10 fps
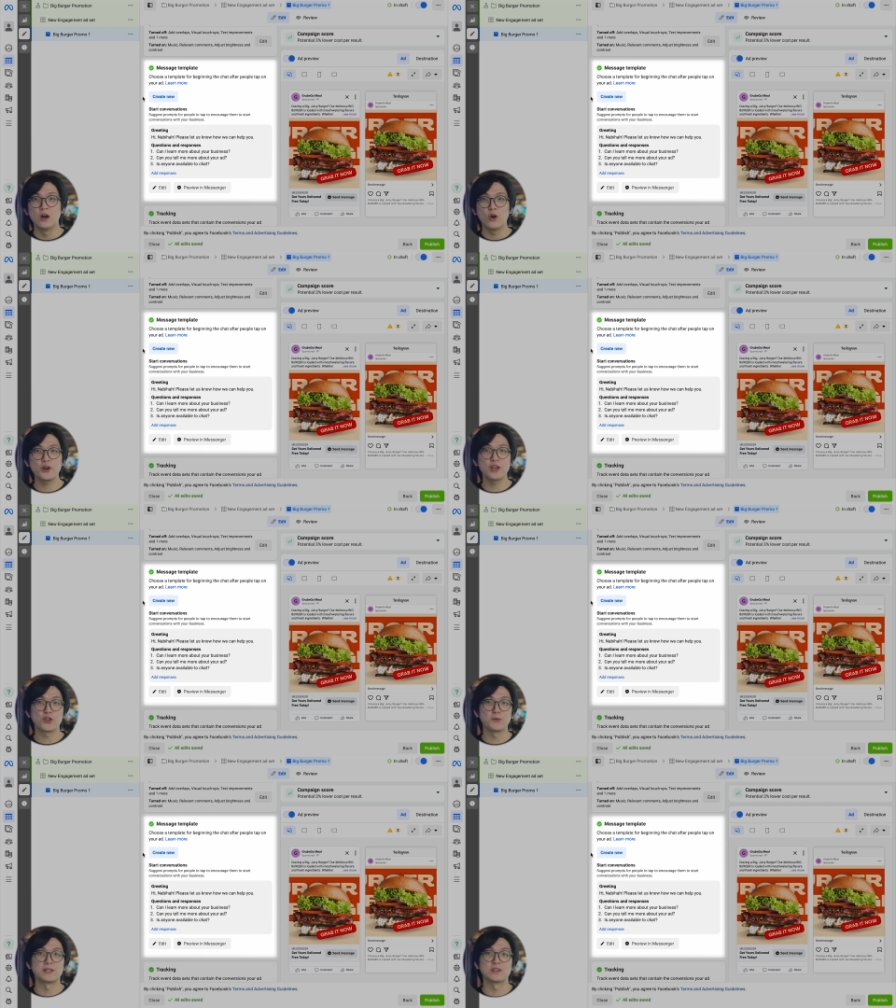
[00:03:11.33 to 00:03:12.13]
or the
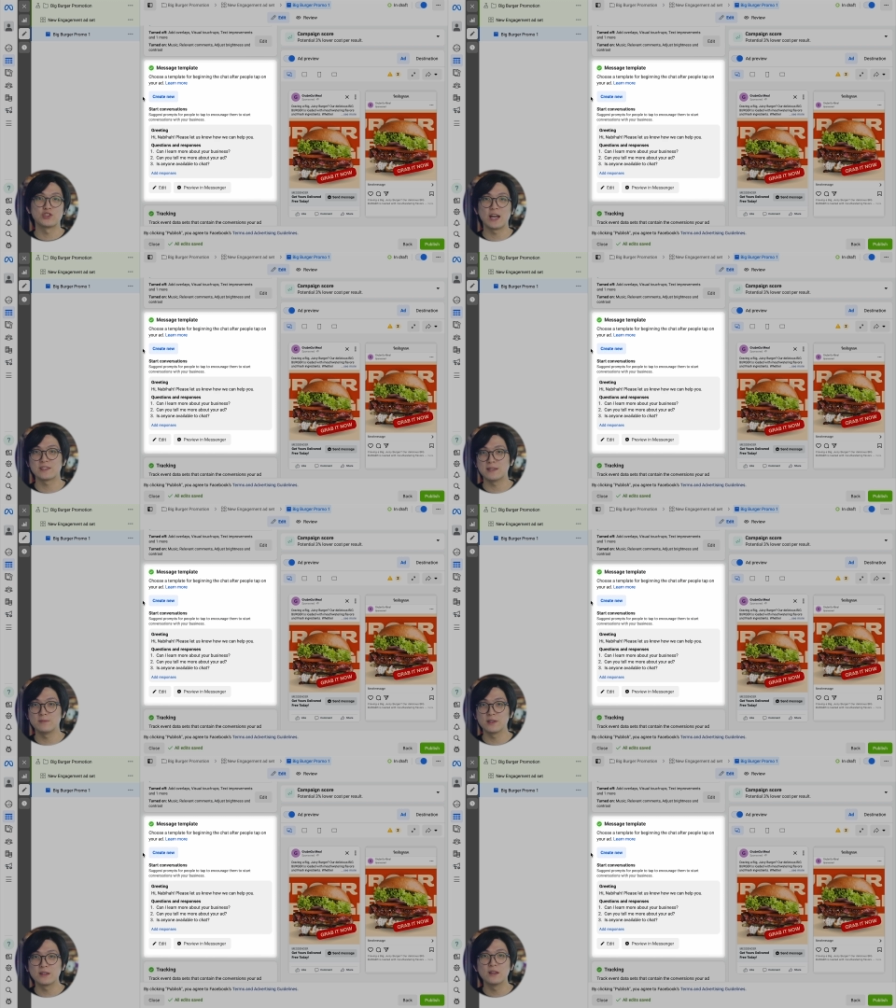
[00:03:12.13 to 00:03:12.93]
Automated Chat
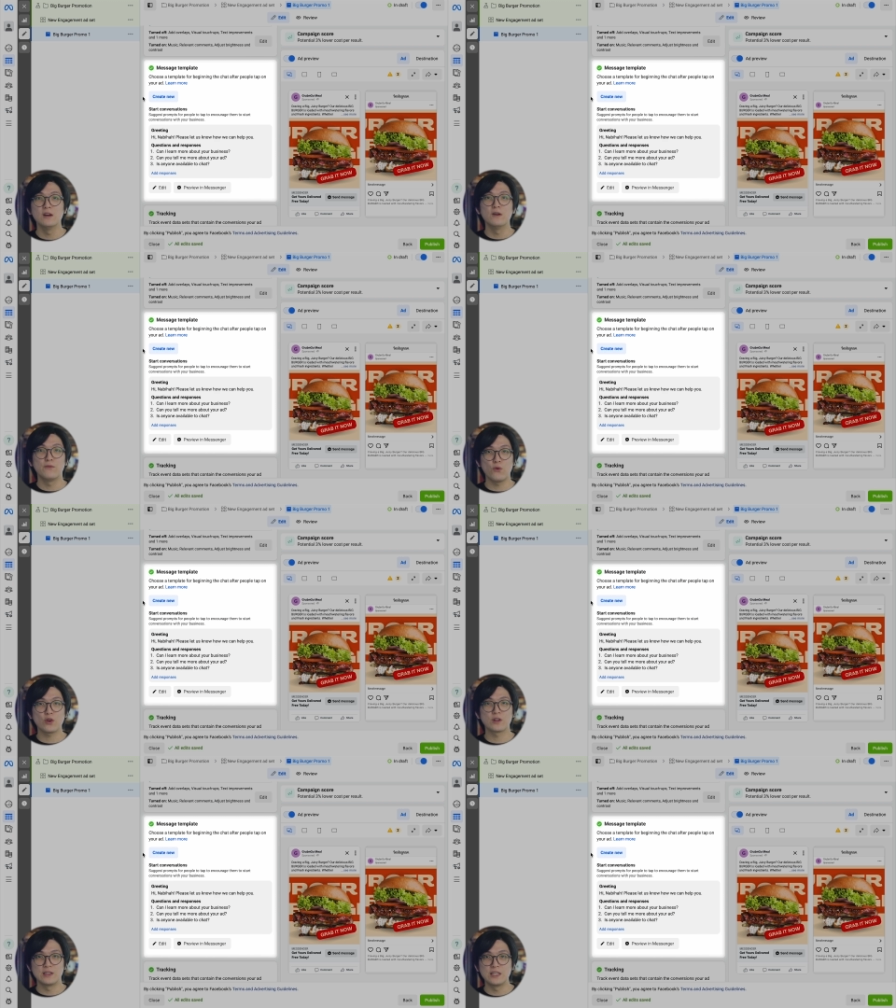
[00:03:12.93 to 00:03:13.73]
template
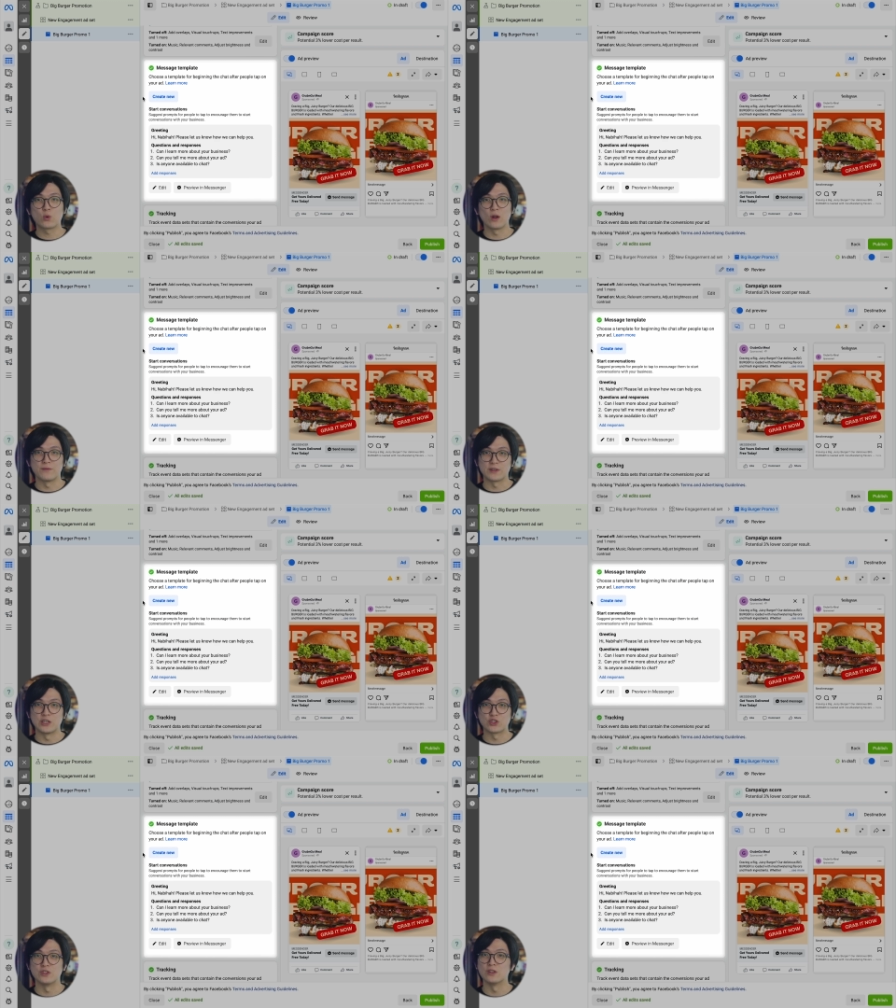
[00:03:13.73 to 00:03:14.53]
for lead
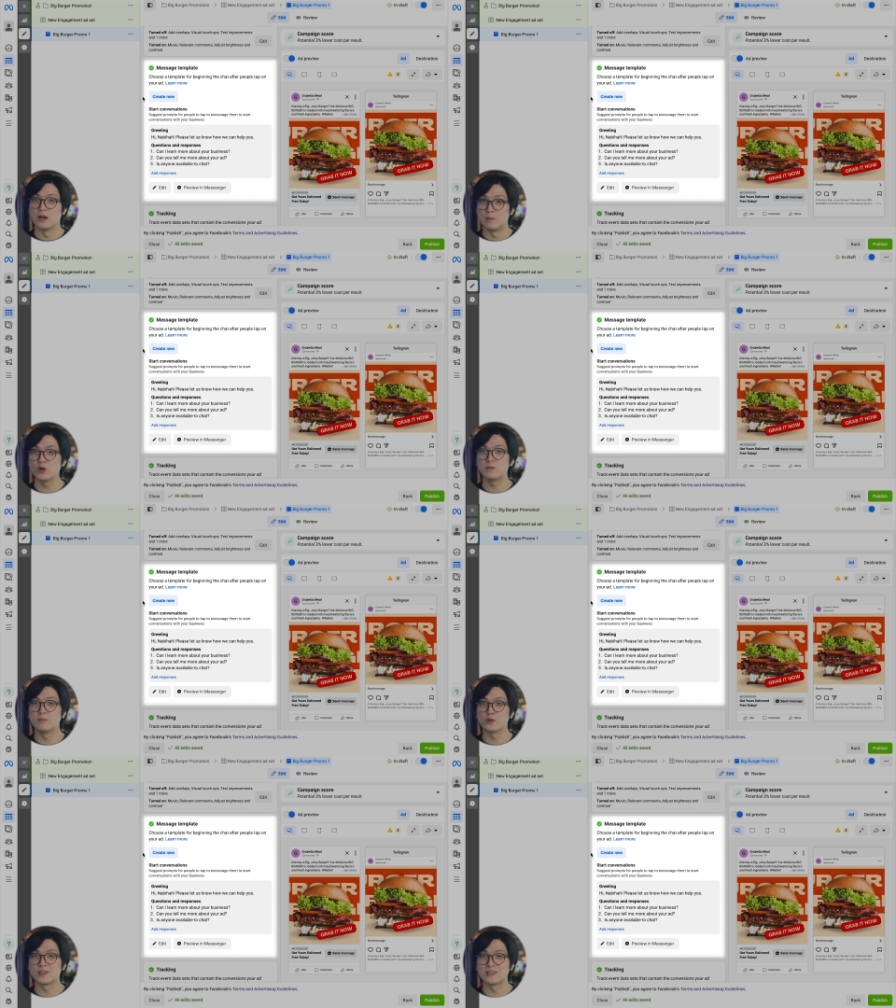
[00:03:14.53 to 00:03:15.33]
qualification,
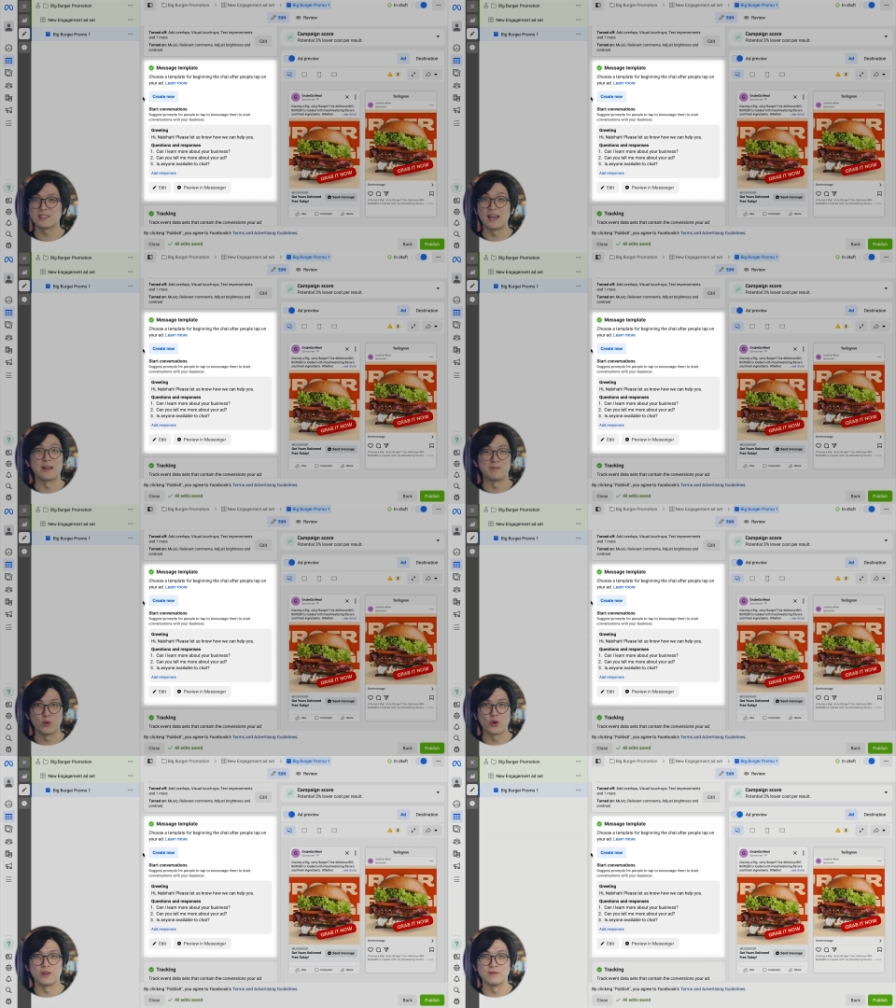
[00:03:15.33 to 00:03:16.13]
appointment bookings, and
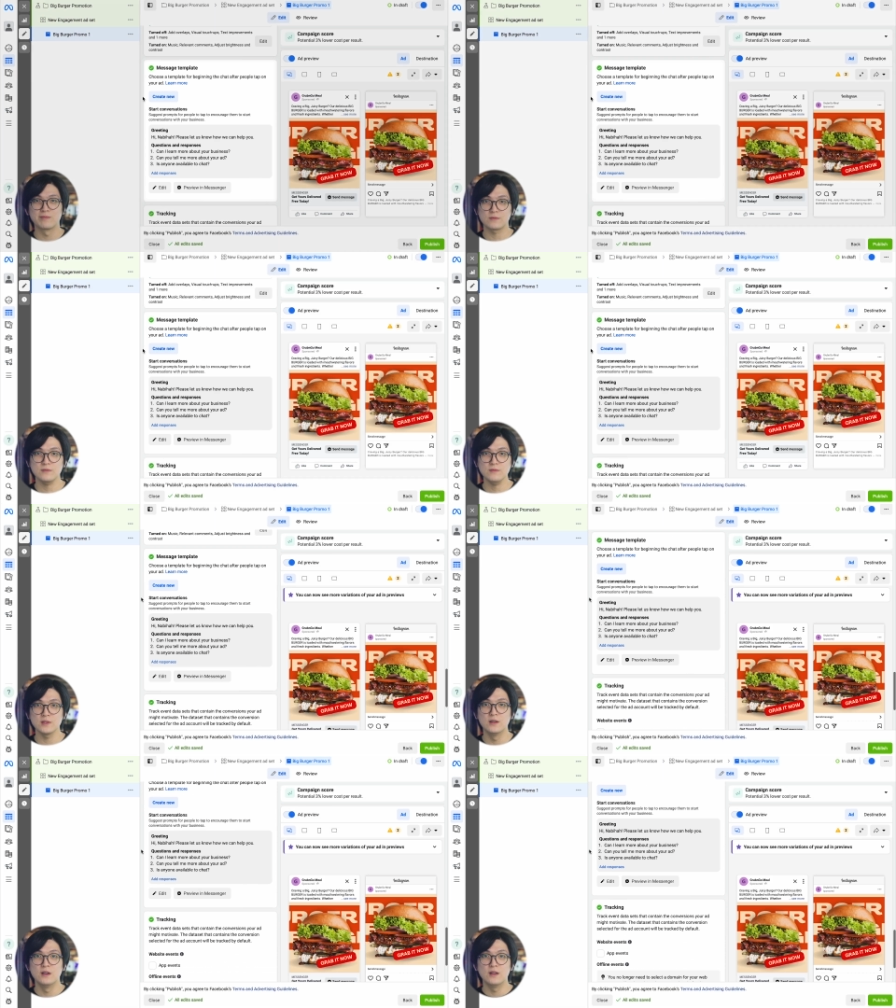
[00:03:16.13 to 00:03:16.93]
more.
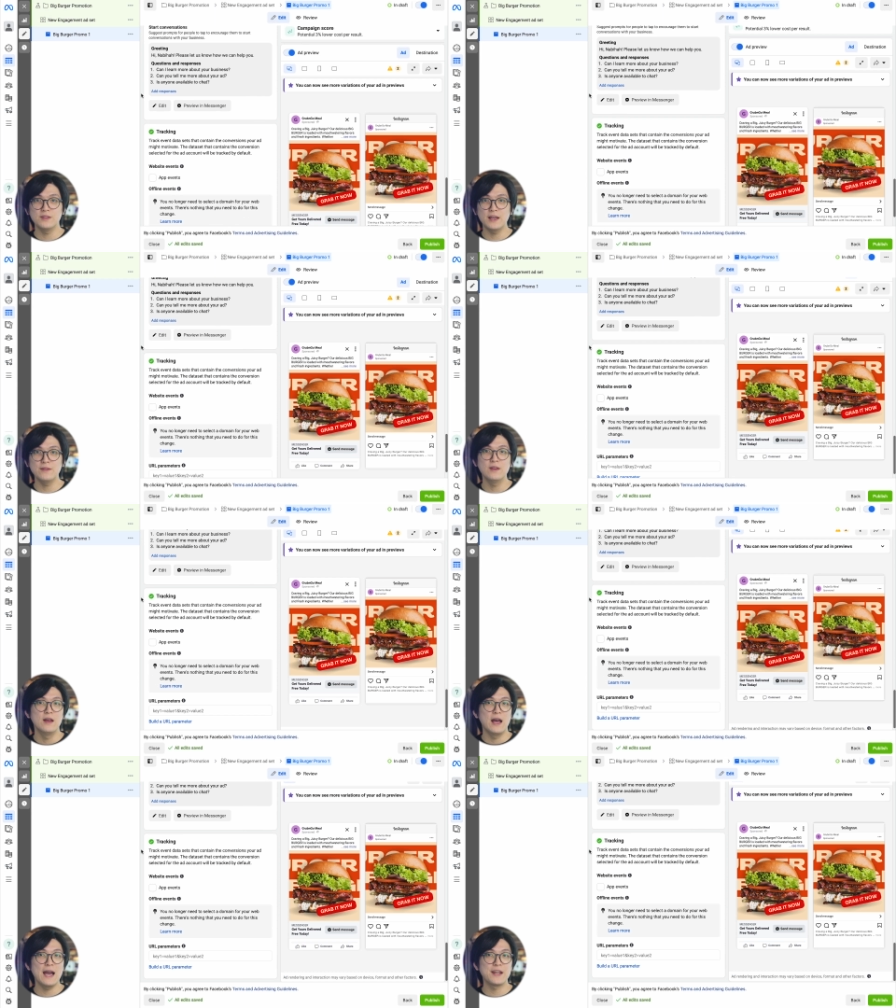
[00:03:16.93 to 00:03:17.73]
Then,
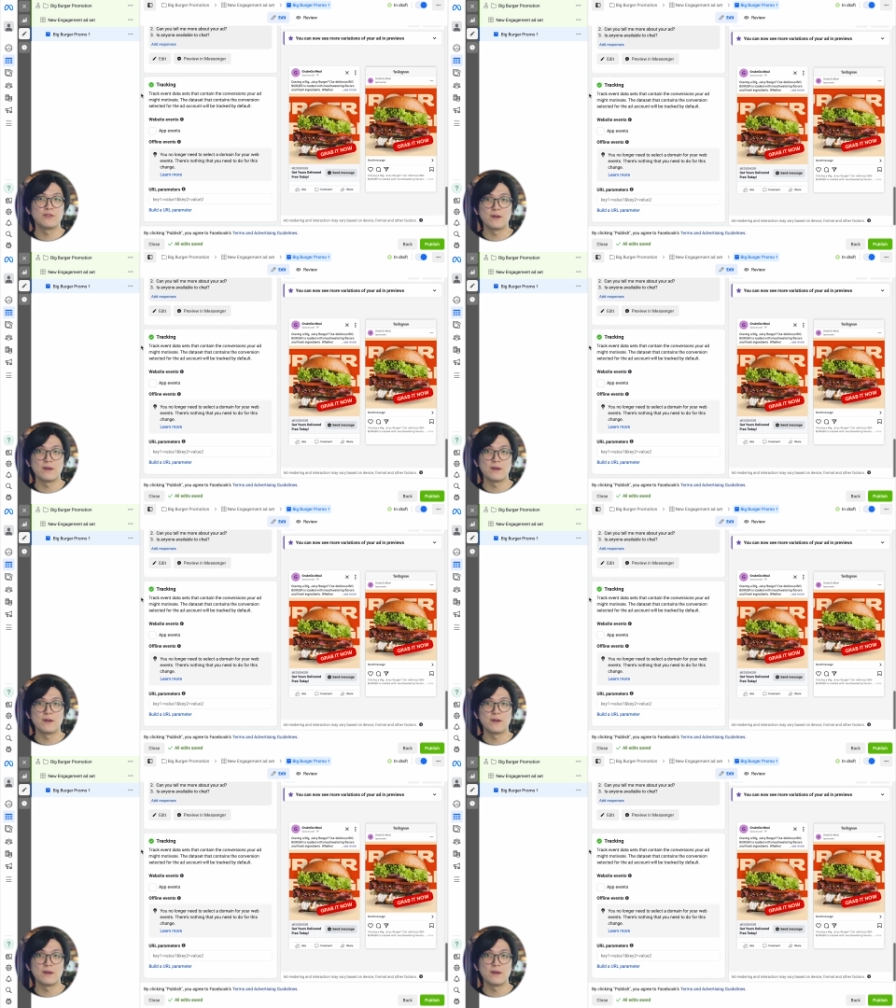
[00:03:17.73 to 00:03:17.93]
add a